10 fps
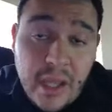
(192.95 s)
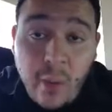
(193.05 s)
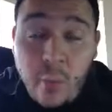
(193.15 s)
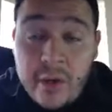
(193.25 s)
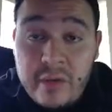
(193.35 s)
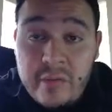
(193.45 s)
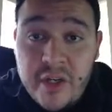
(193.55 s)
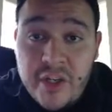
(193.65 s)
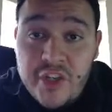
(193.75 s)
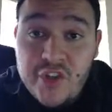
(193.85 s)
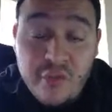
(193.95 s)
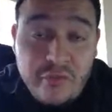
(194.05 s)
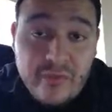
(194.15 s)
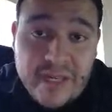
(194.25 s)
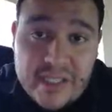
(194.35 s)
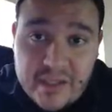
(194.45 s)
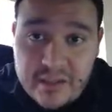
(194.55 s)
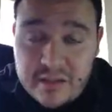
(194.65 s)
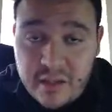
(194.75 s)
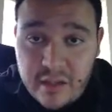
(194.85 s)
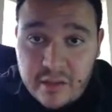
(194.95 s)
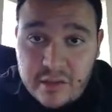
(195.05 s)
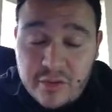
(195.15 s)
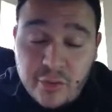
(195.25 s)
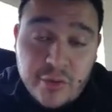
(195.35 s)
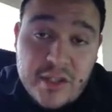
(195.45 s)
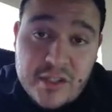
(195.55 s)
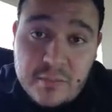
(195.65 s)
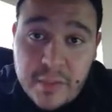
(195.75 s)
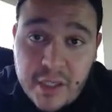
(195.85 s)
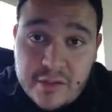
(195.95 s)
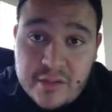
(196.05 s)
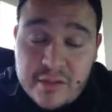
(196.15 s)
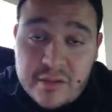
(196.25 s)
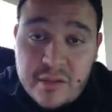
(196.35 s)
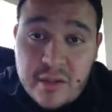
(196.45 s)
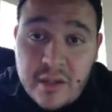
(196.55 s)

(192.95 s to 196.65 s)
And whenever you fight these characters or these bosses,